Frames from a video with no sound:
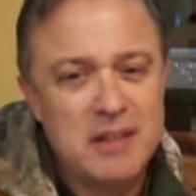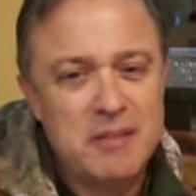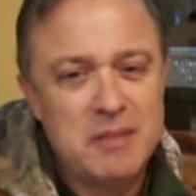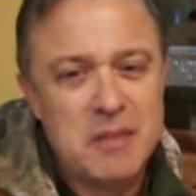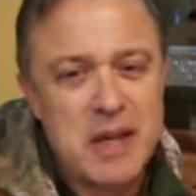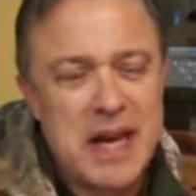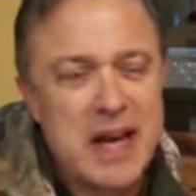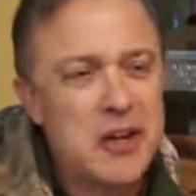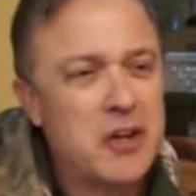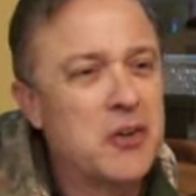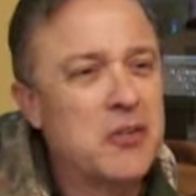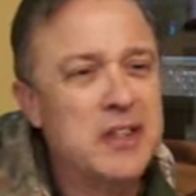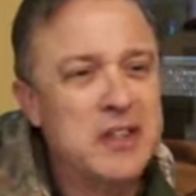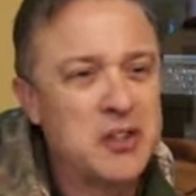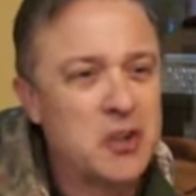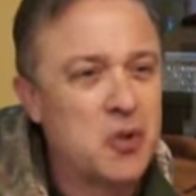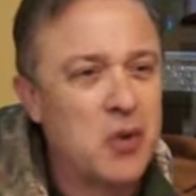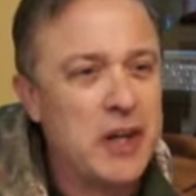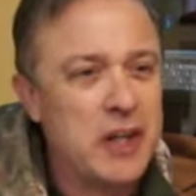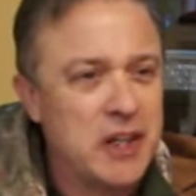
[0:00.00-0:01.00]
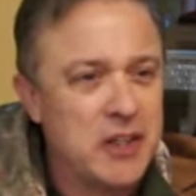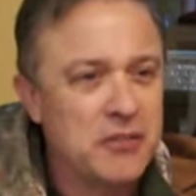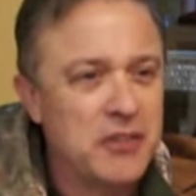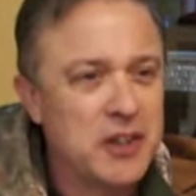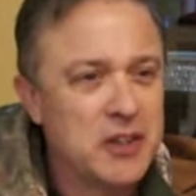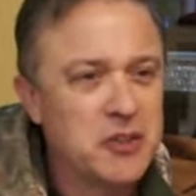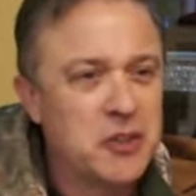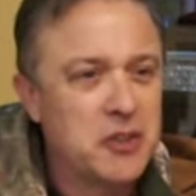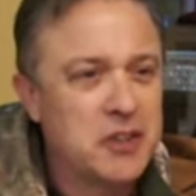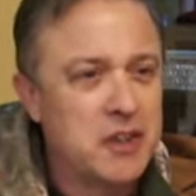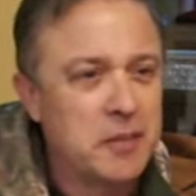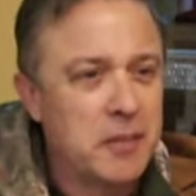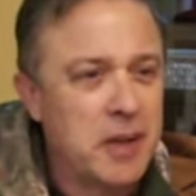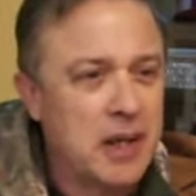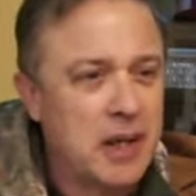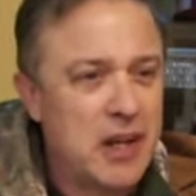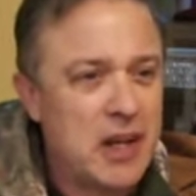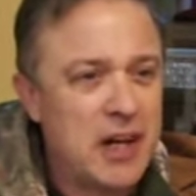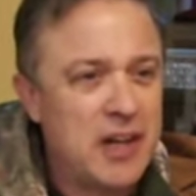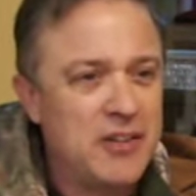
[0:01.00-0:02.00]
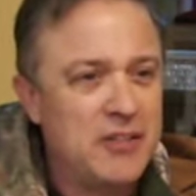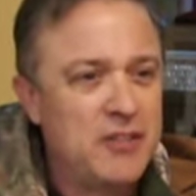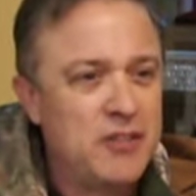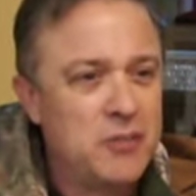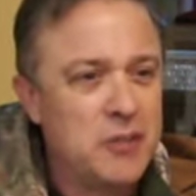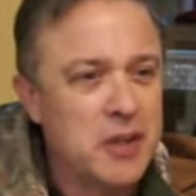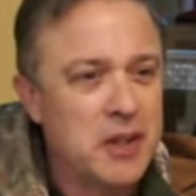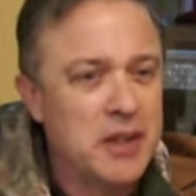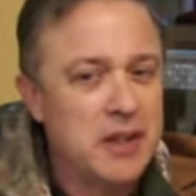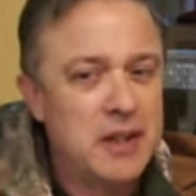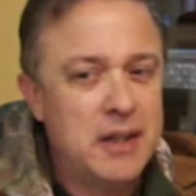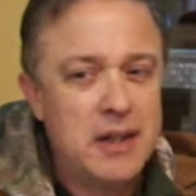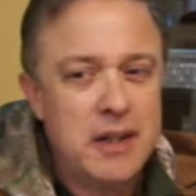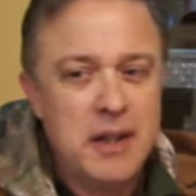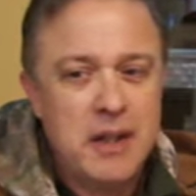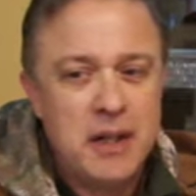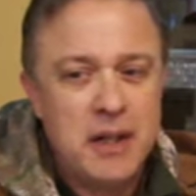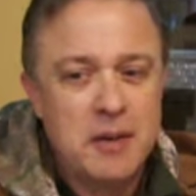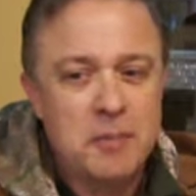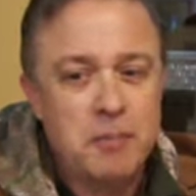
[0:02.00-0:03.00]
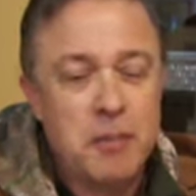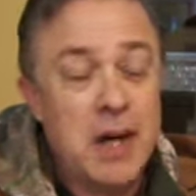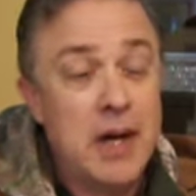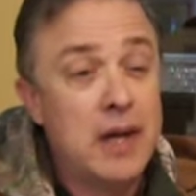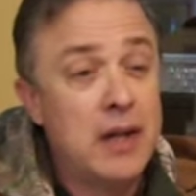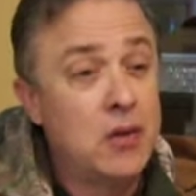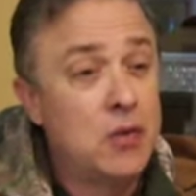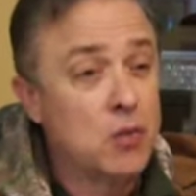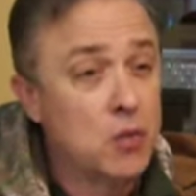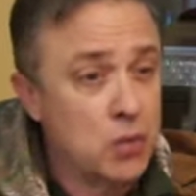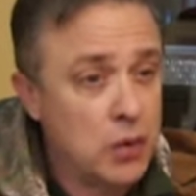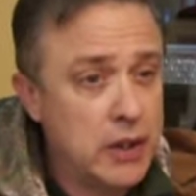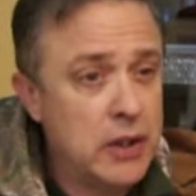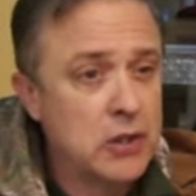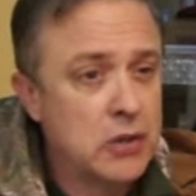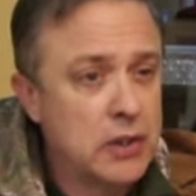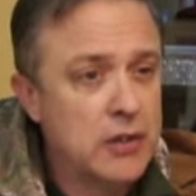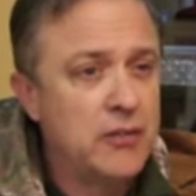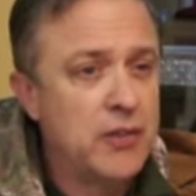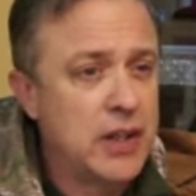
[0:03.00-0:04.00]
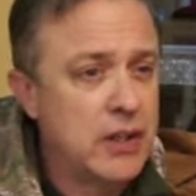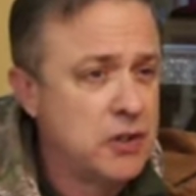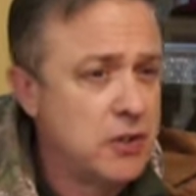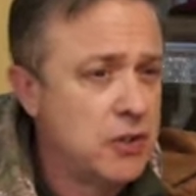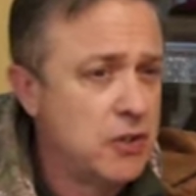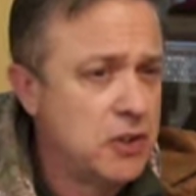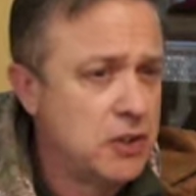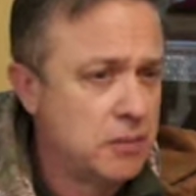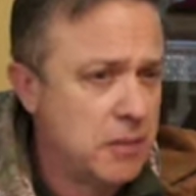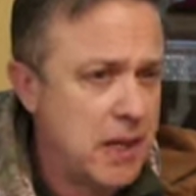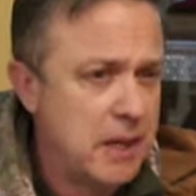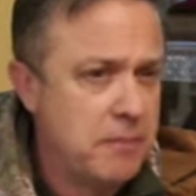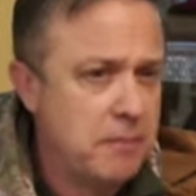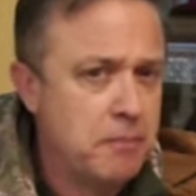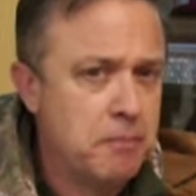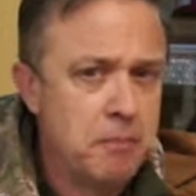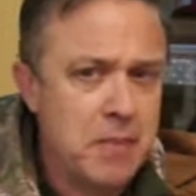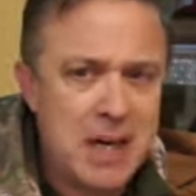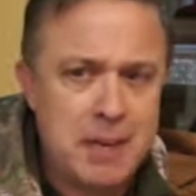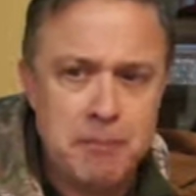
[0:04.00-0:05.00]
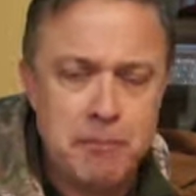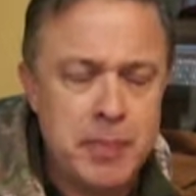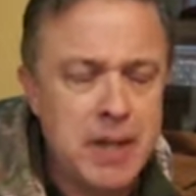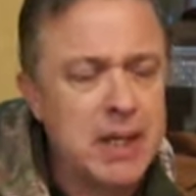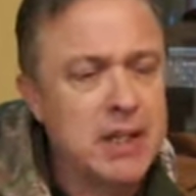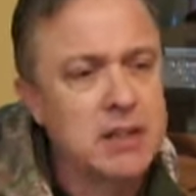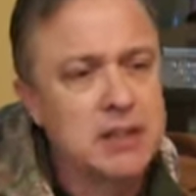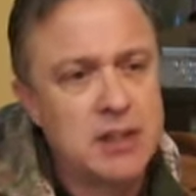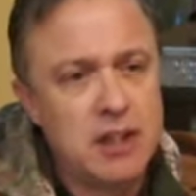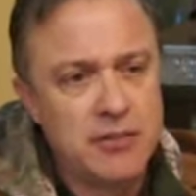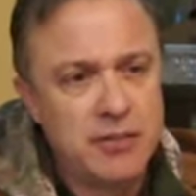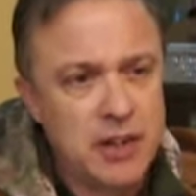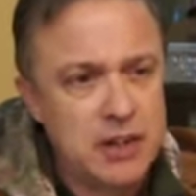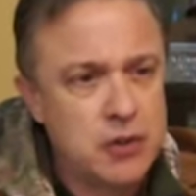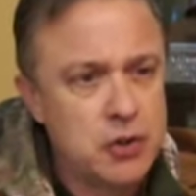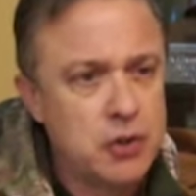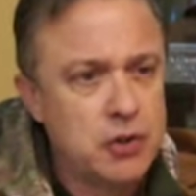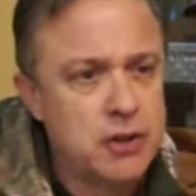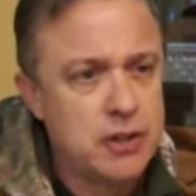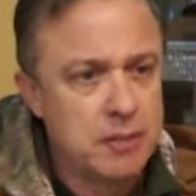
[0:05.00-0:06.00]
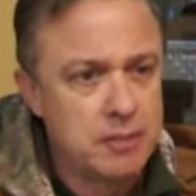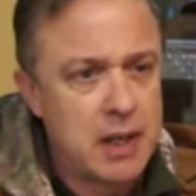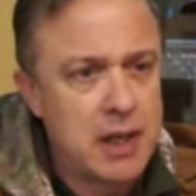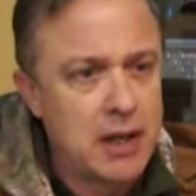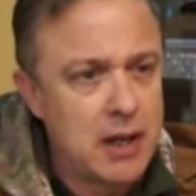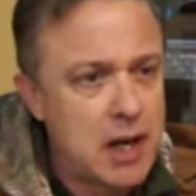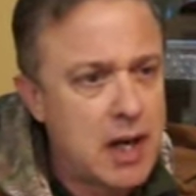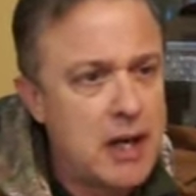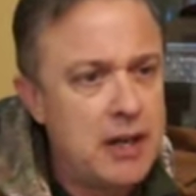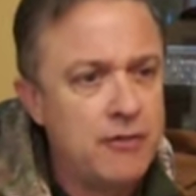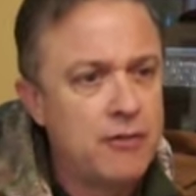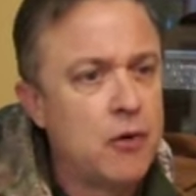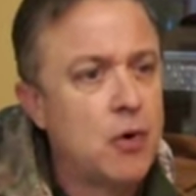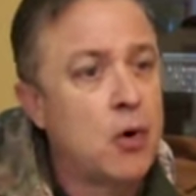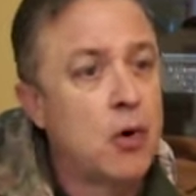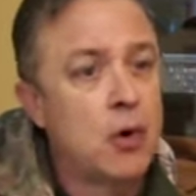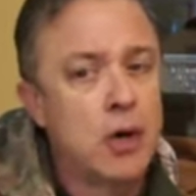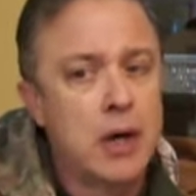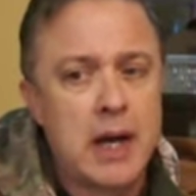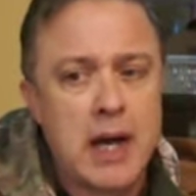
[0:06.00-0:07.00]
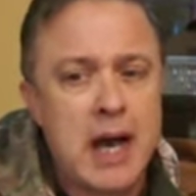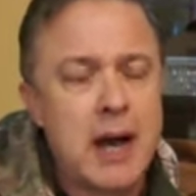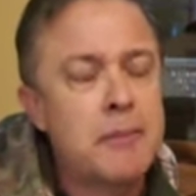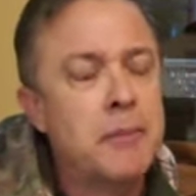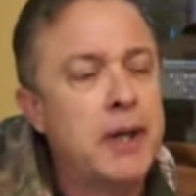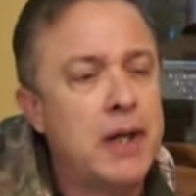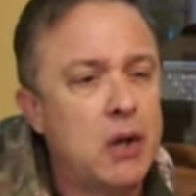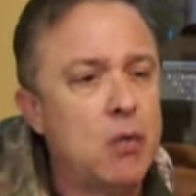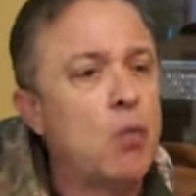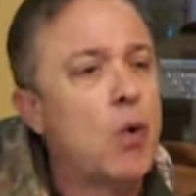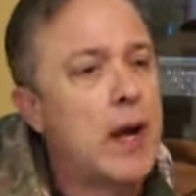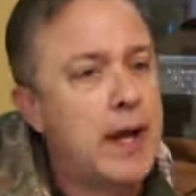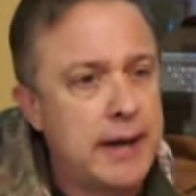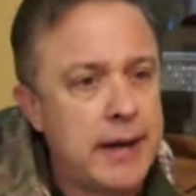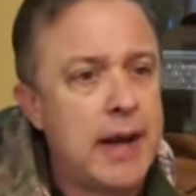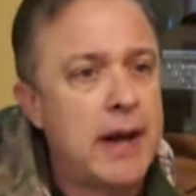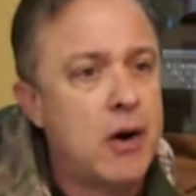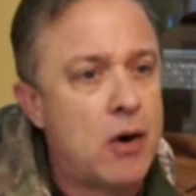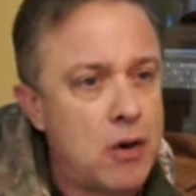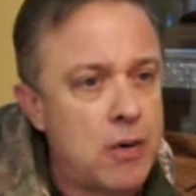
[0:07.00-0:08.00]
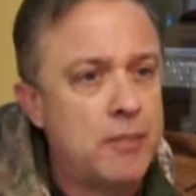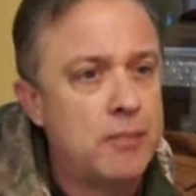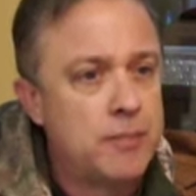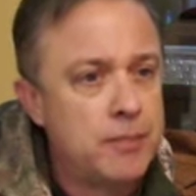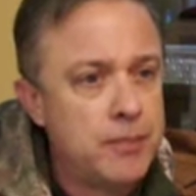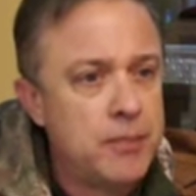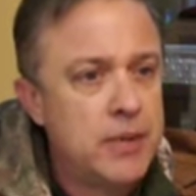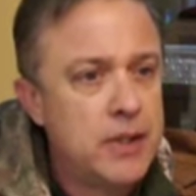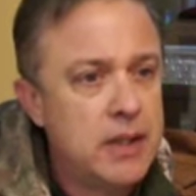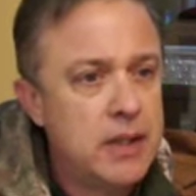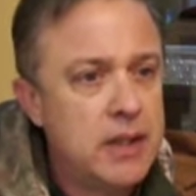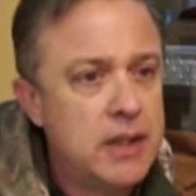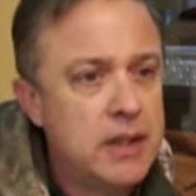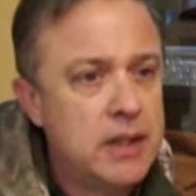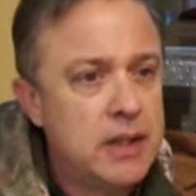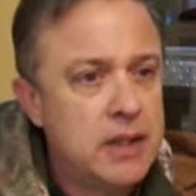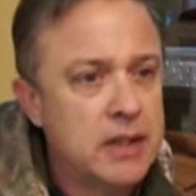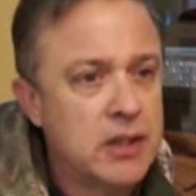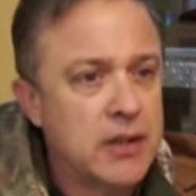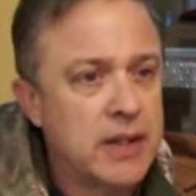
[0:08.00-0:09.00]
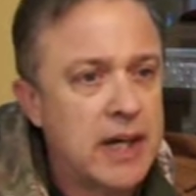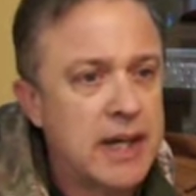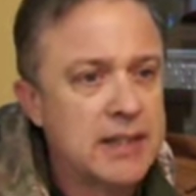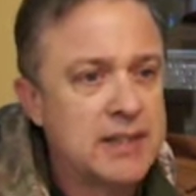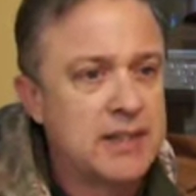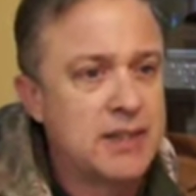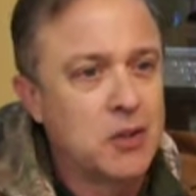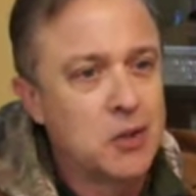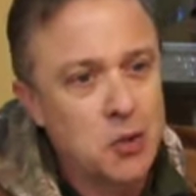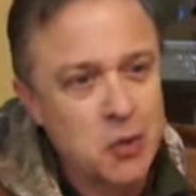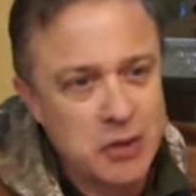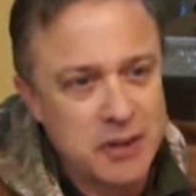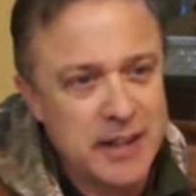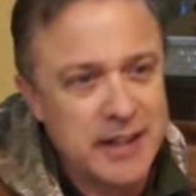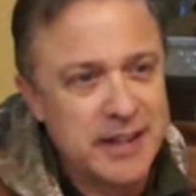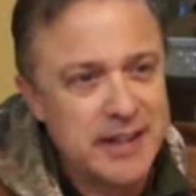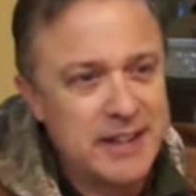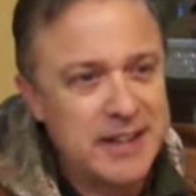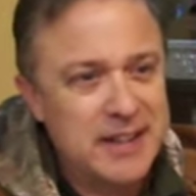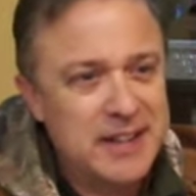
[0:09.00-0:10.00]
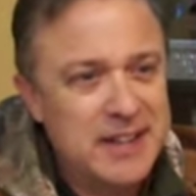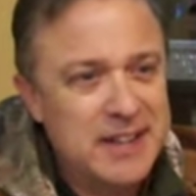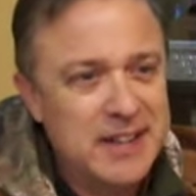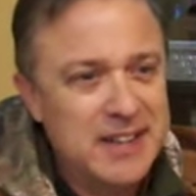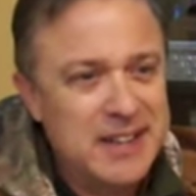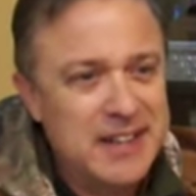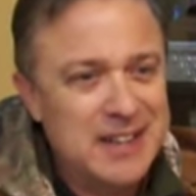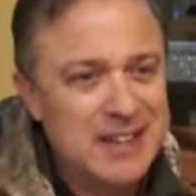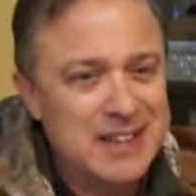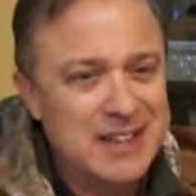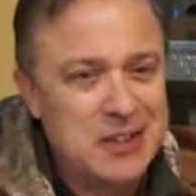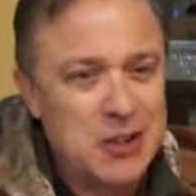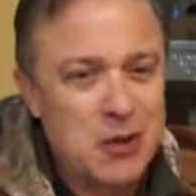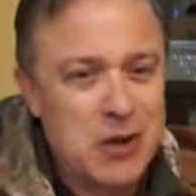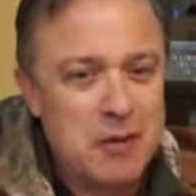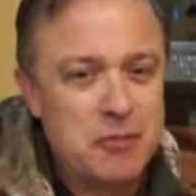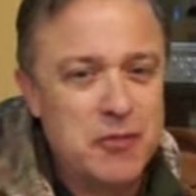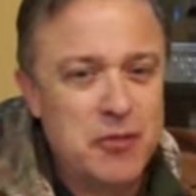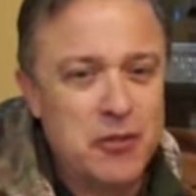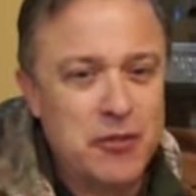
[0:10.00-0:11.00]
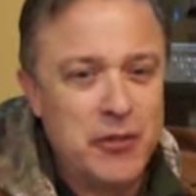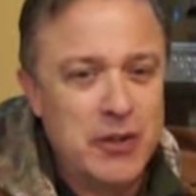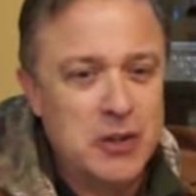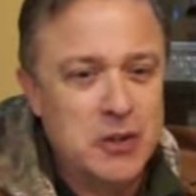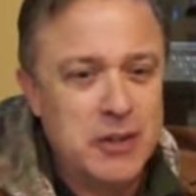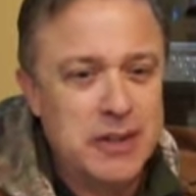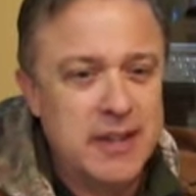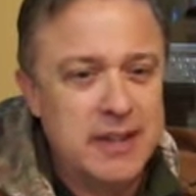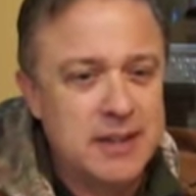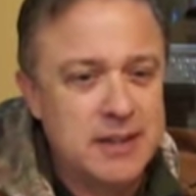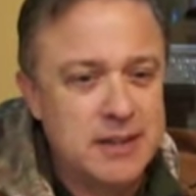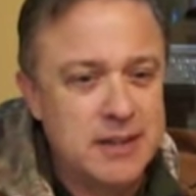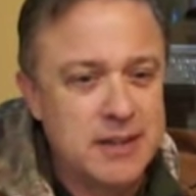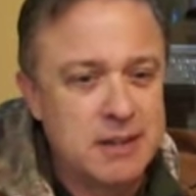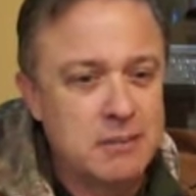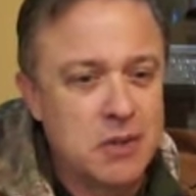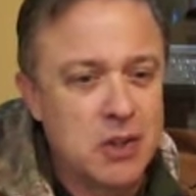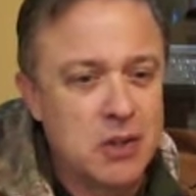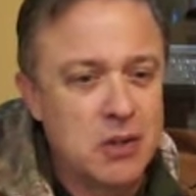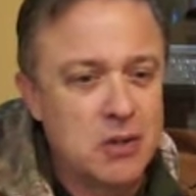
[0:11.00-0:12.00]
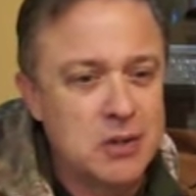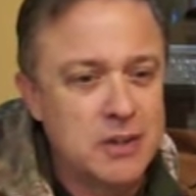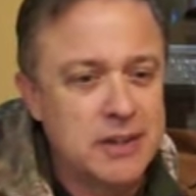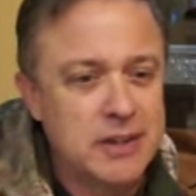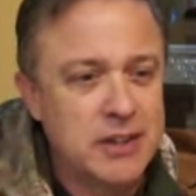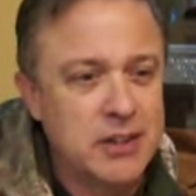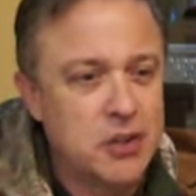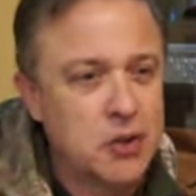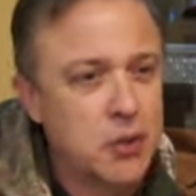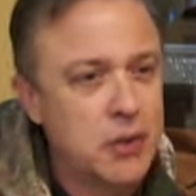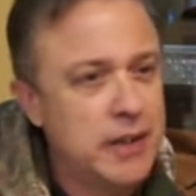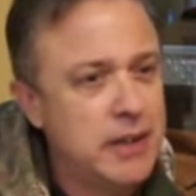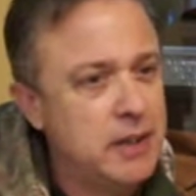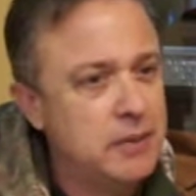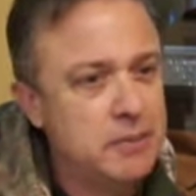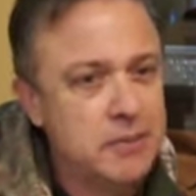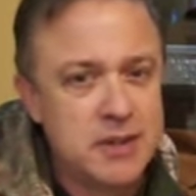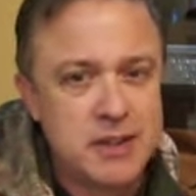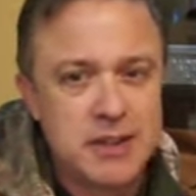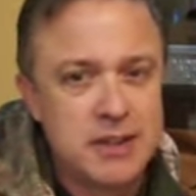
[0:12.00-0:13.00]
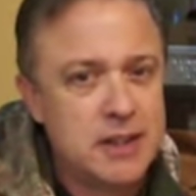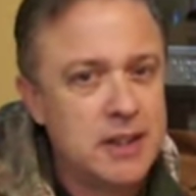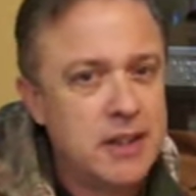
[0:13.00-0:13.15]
had all these great adventures in my life, but my real adventures, my biggest adventures in my life are happening right now. So that's the cool thing. And so I'm fulfilling some goals and dreams